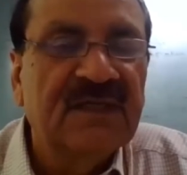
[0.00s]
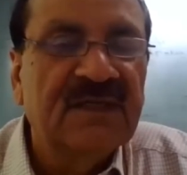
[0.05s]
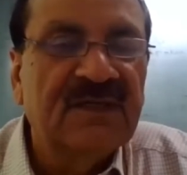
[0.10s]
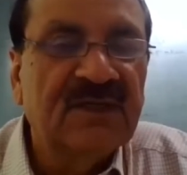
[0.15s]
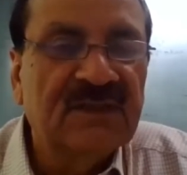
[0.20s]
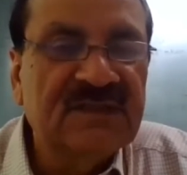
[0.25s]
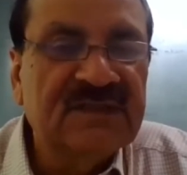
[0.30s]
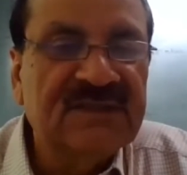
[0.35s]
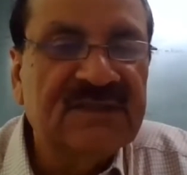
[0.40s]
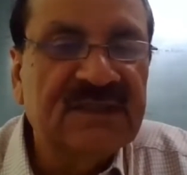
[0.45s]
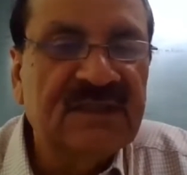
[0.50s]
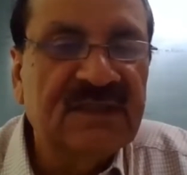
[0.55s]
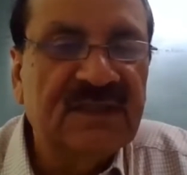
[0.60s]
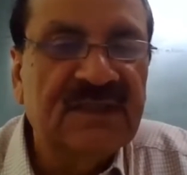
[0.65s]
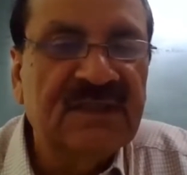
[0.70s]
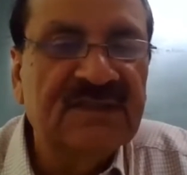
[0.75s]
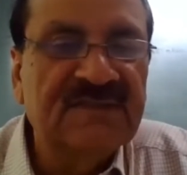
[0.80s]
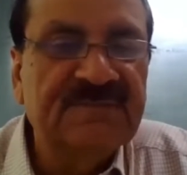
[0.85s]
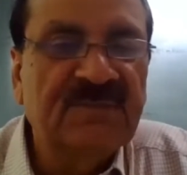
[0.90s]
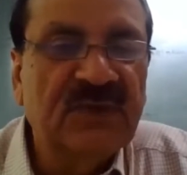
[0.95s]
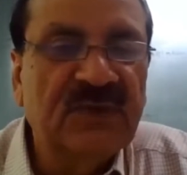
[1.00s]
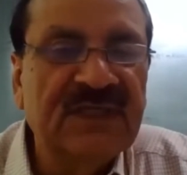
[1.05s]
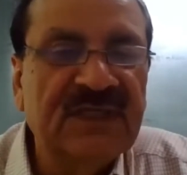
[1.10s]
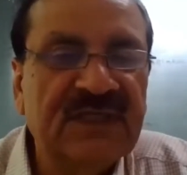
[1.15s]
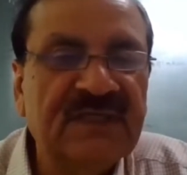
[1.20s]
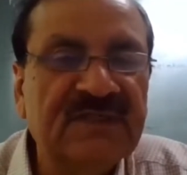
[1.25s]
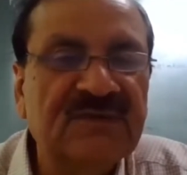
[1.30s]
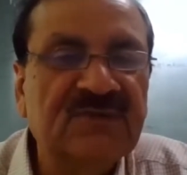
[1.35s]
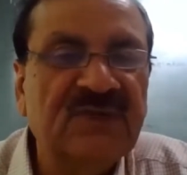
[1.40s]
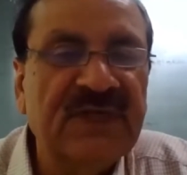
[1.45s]
Dr. Sinha, his point
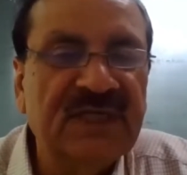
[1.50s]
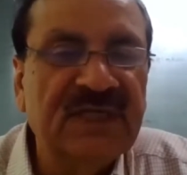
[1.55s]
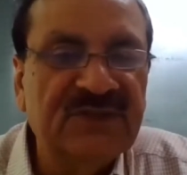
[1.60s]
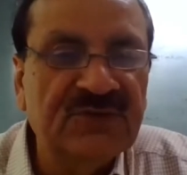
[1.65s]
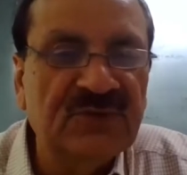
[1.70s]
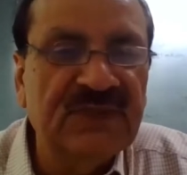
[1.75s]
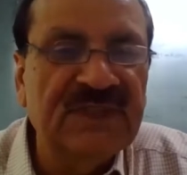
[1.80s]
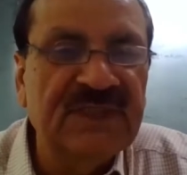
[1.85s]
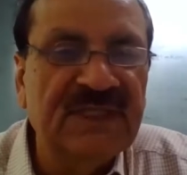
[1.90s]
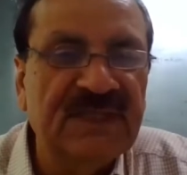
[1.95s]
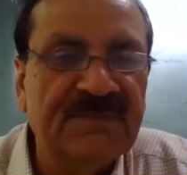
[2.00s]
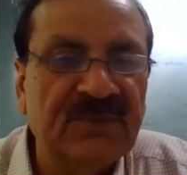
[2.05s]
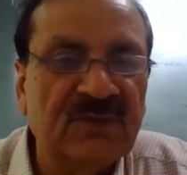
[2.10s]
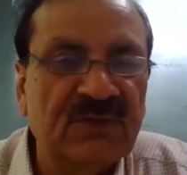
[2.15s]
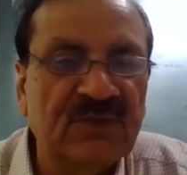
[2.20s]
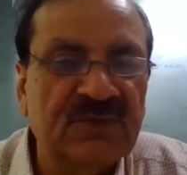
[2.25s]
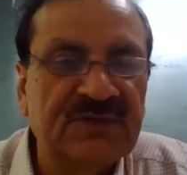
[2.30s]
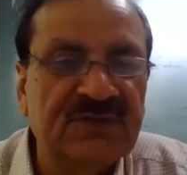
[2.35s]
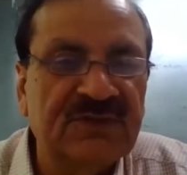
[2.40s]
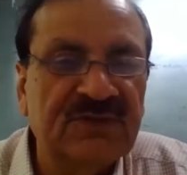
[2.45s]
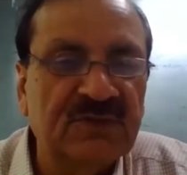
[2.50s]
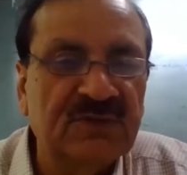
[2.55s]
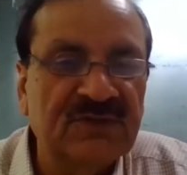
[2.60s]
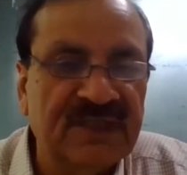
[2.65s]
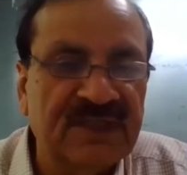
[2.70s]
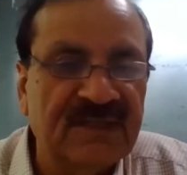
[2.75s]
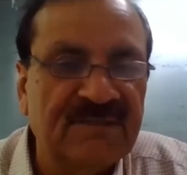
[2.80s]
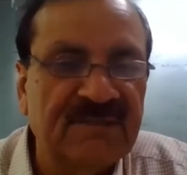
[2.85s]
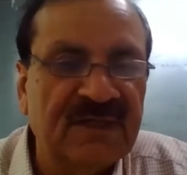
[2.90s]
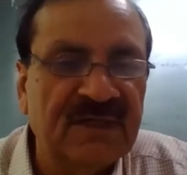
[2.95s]
is, where should he approach? To
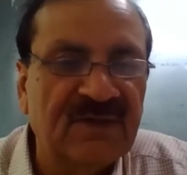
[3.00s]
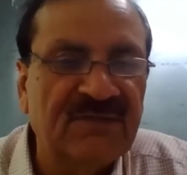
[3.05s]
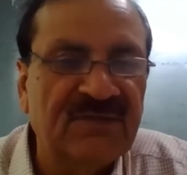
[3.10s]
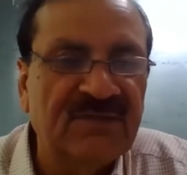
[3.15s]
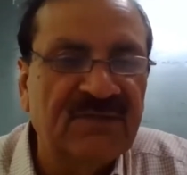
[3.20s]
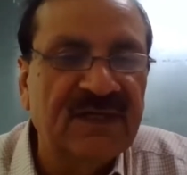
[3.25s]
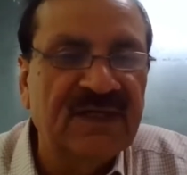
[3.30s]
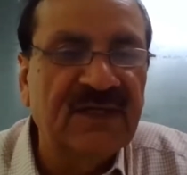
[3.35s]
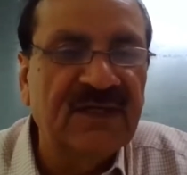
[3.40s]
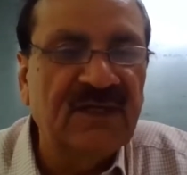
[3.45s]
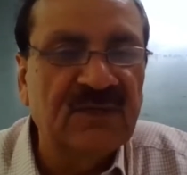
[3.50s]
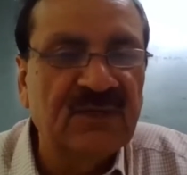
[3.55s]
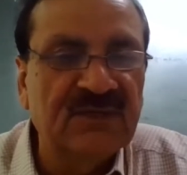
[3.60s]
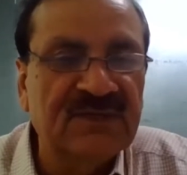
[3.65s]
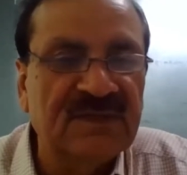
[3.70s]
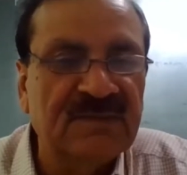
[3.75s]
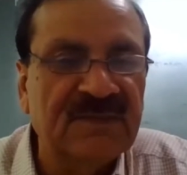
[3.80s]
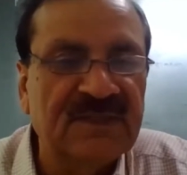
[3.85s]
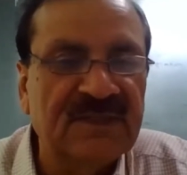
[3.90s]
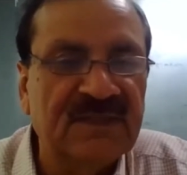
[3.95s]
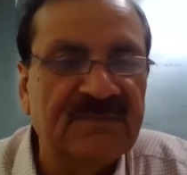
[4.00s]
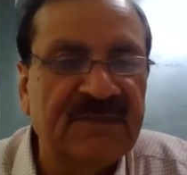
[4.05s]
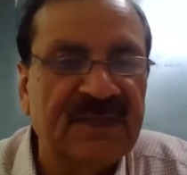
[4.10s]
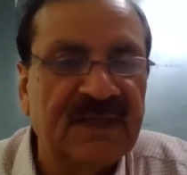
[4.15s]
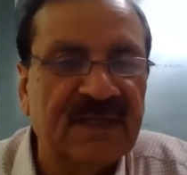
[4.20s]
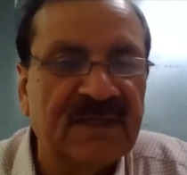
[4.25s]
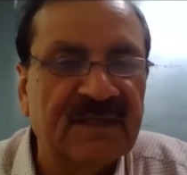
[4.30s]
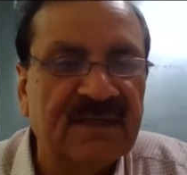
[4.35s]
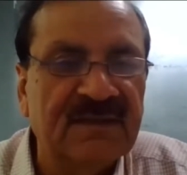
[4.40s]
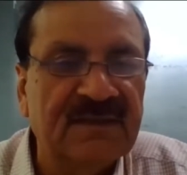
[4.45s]
State Bank of India or to some other bank?